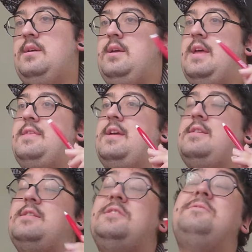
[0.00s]

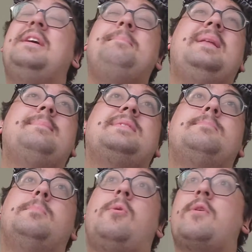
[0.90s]
then you meet him at the
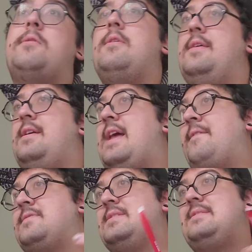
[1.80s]
memorial, and then
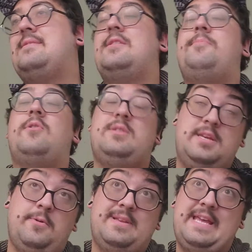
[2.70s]
after the Citadel Part
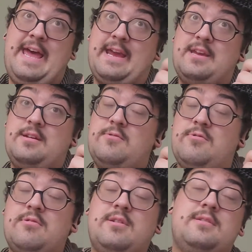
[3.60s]
2 attack,
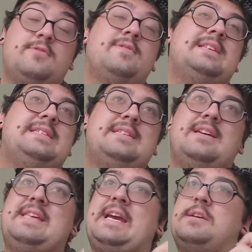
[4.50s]
or during this
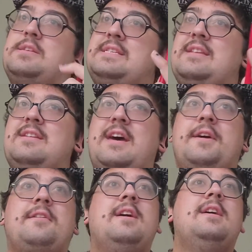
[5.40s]
attack on the
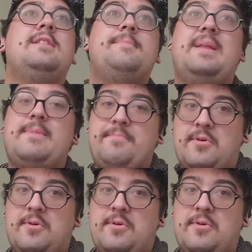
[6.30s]
Citadel, you meet him at